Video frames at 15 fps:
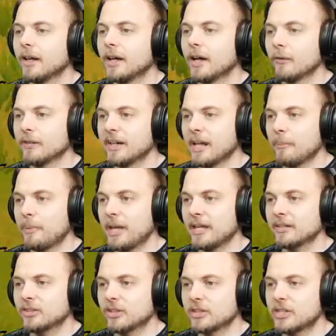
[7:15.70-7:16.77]
Uh, I ran out of
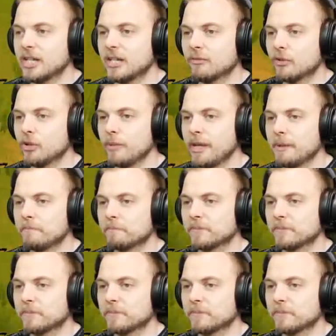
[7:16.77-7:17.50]
paint, so the teeth are a bit...